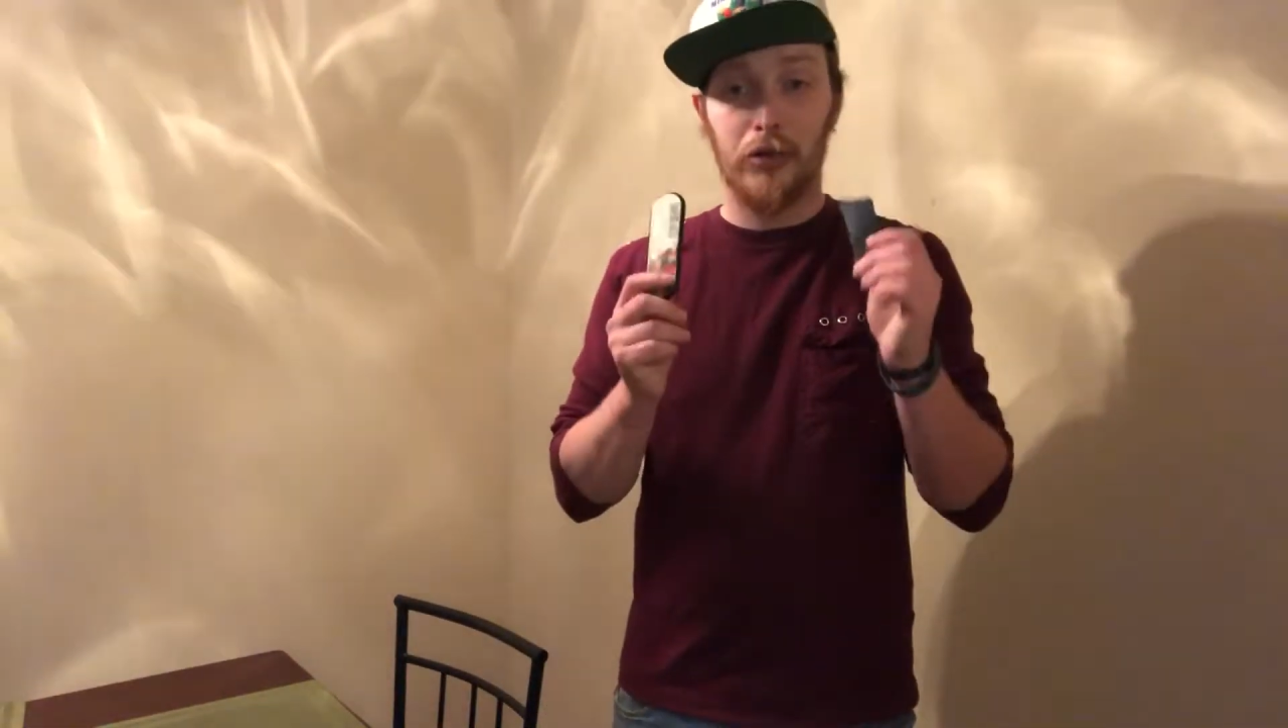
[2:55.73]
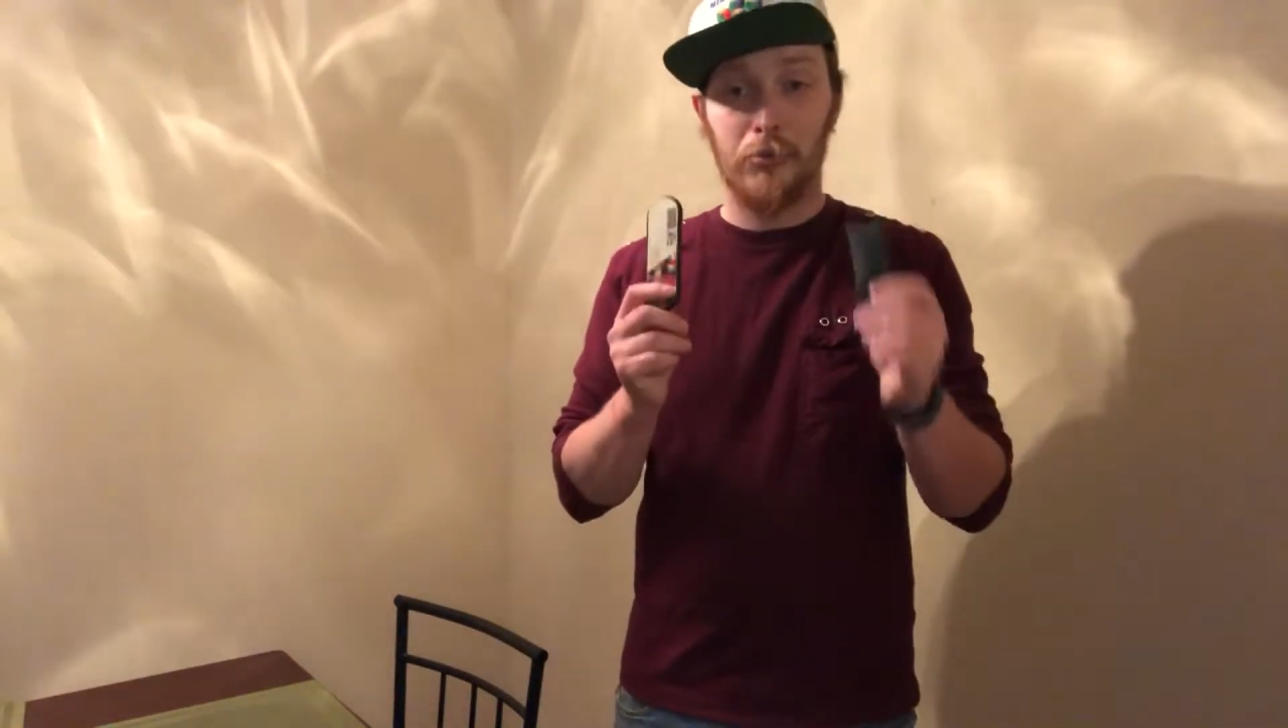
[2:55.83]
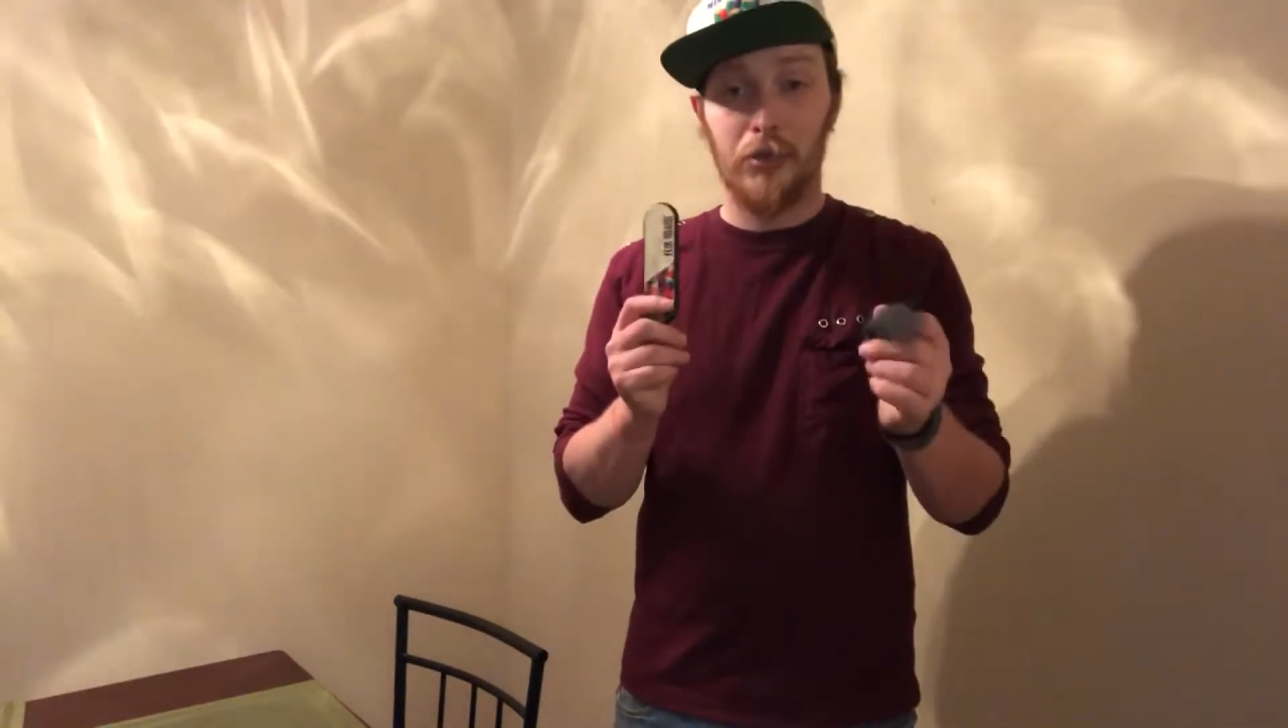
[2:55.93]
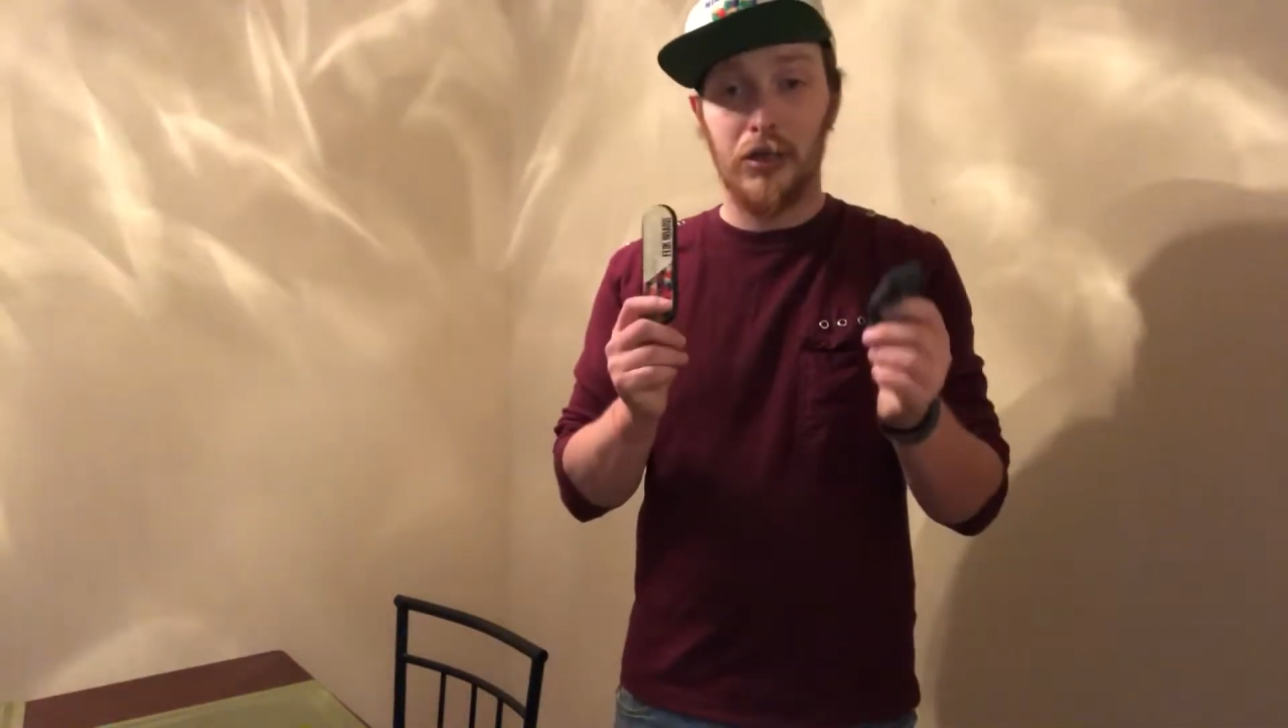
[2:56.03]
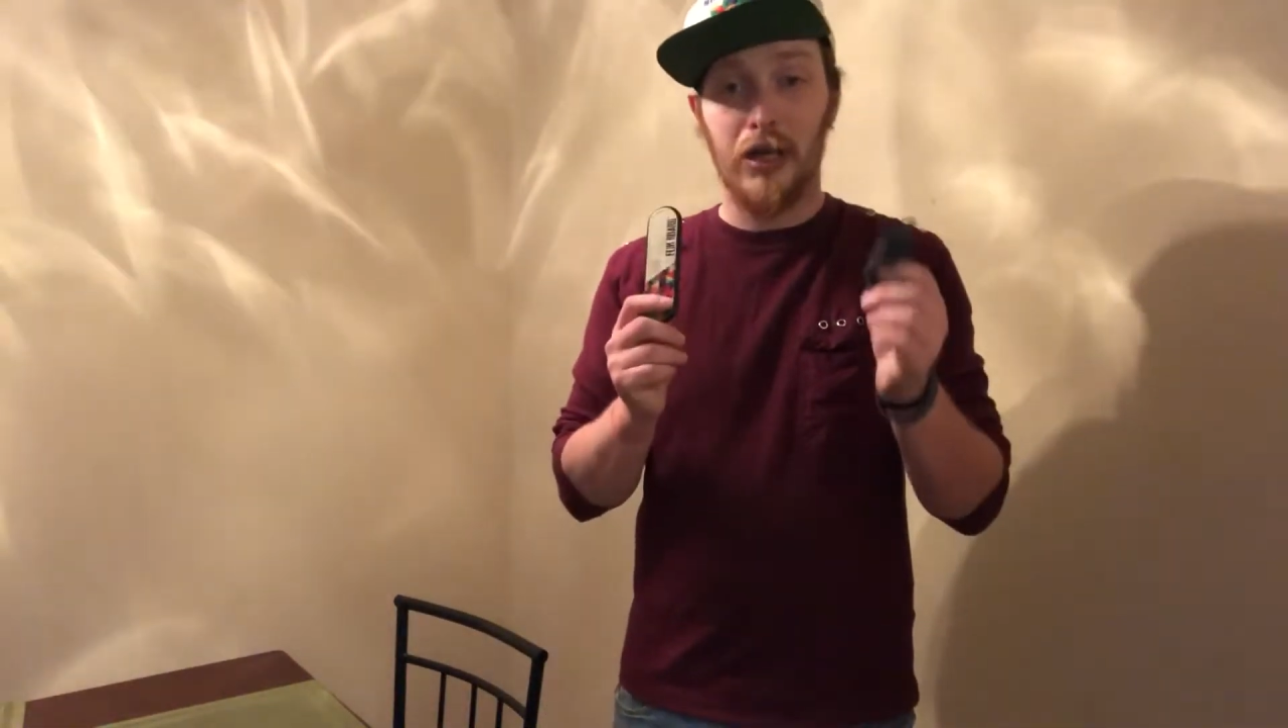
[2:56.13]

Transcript: compete